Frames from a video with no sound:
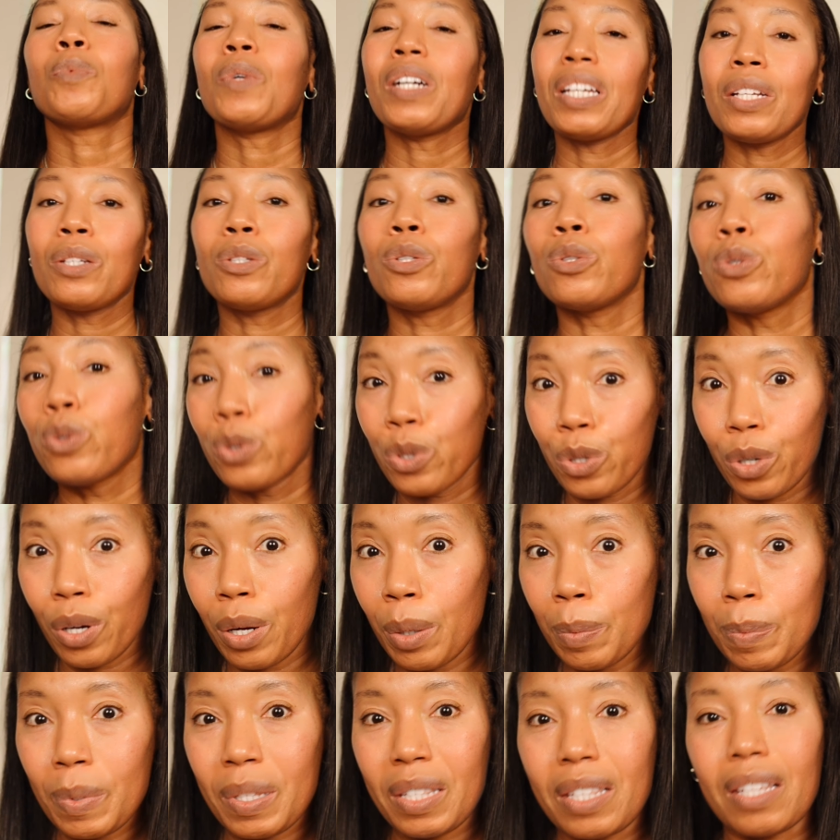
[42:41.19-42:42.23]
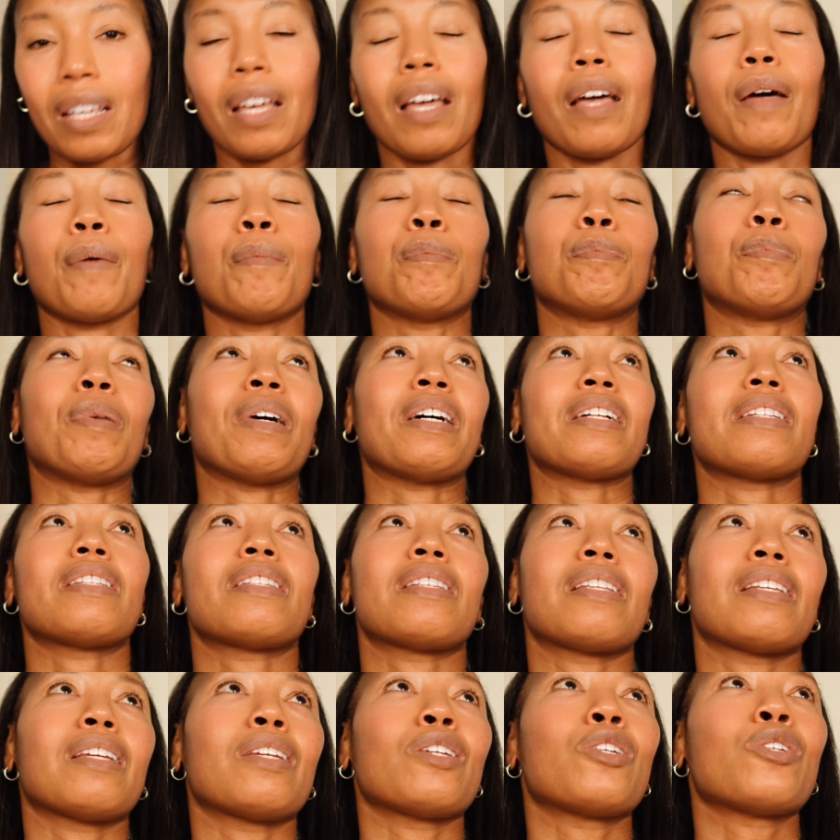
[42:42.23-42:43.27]
We do trips
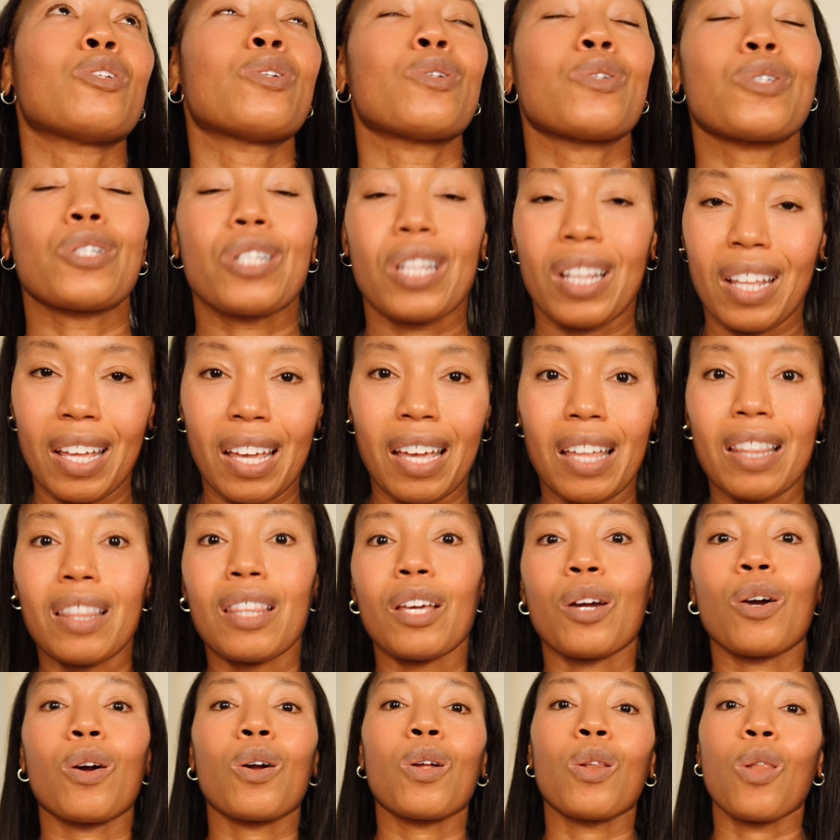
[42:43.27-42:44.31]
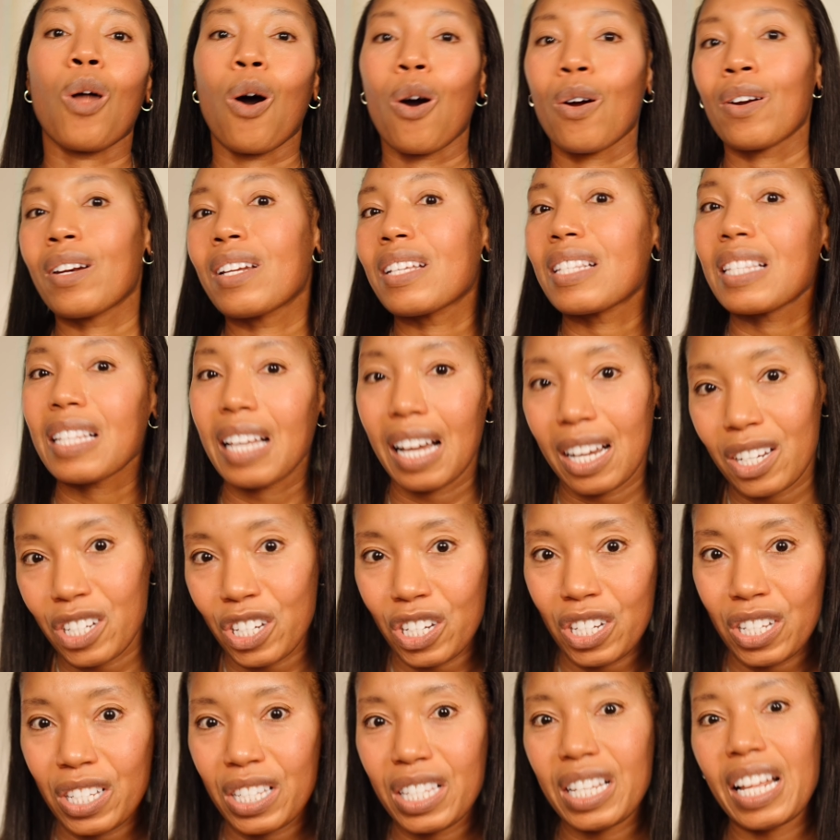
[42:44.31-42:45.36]
but usually there are long
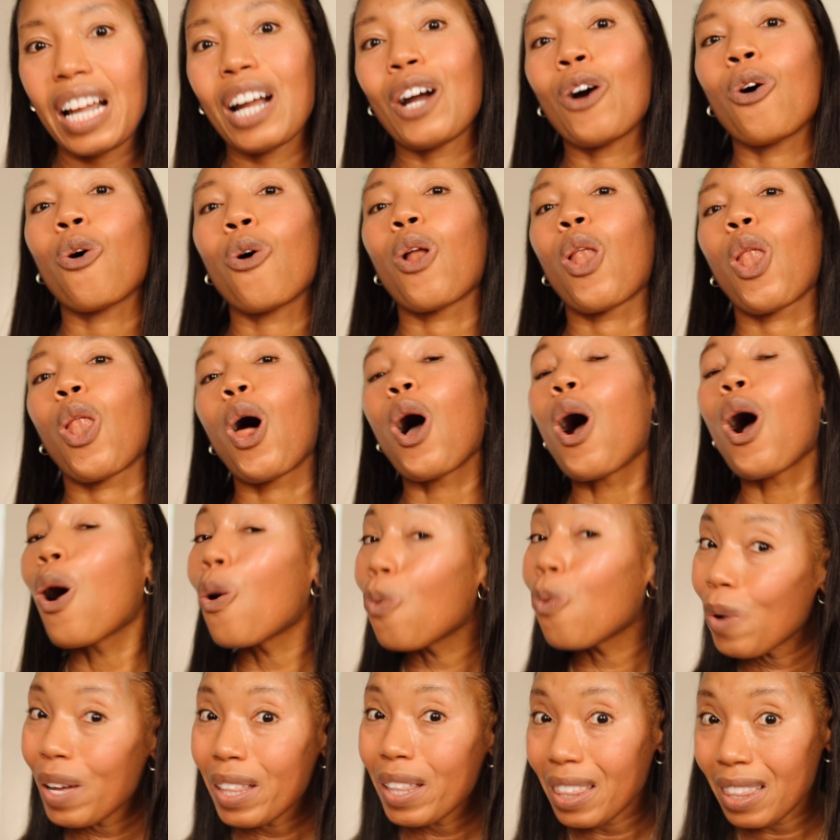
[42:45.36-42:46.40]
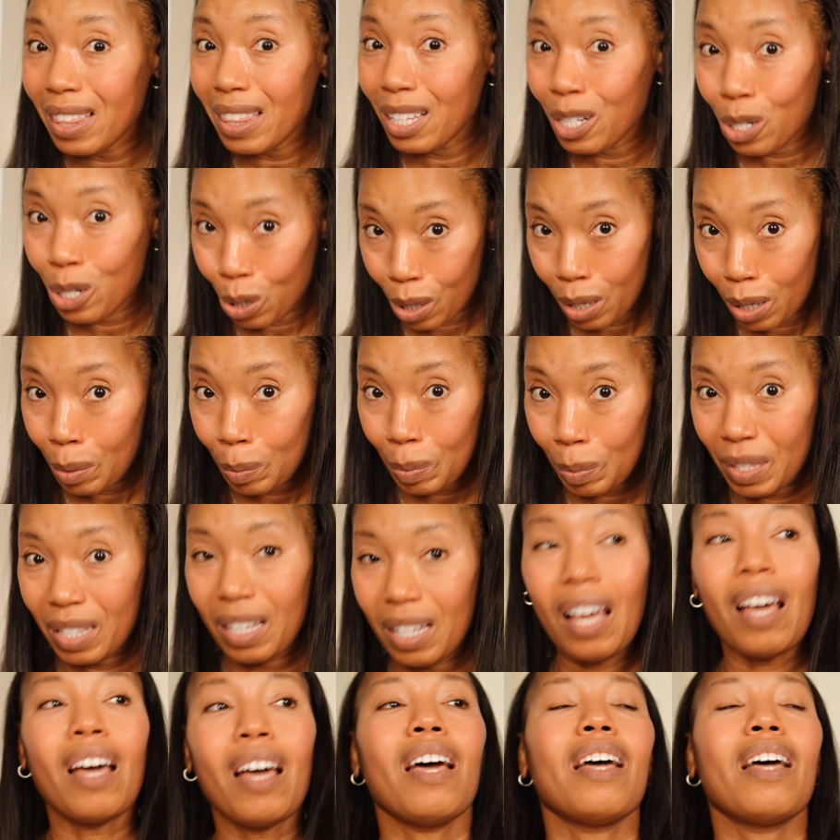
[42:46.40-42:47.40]
discussions that go along with the trips.